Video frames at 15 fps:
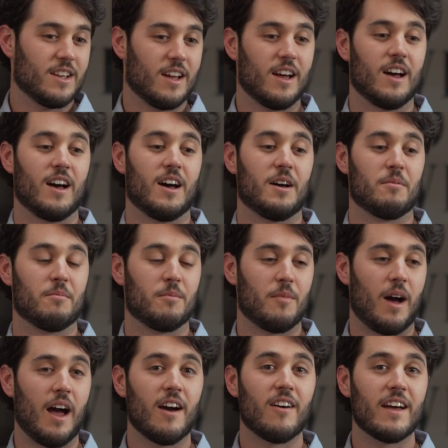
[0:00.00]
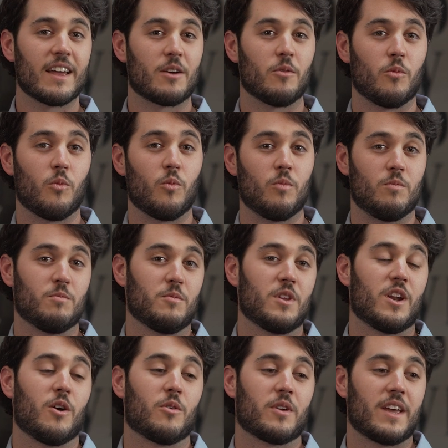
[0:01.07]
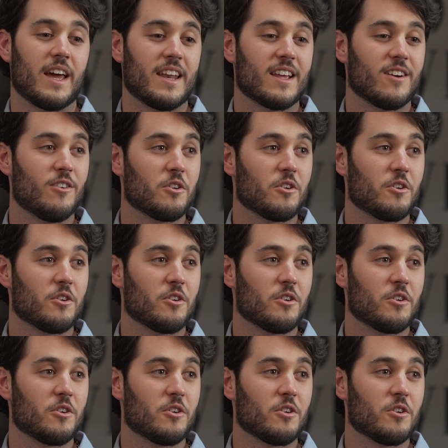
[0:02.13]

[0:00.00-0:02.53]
I like, getting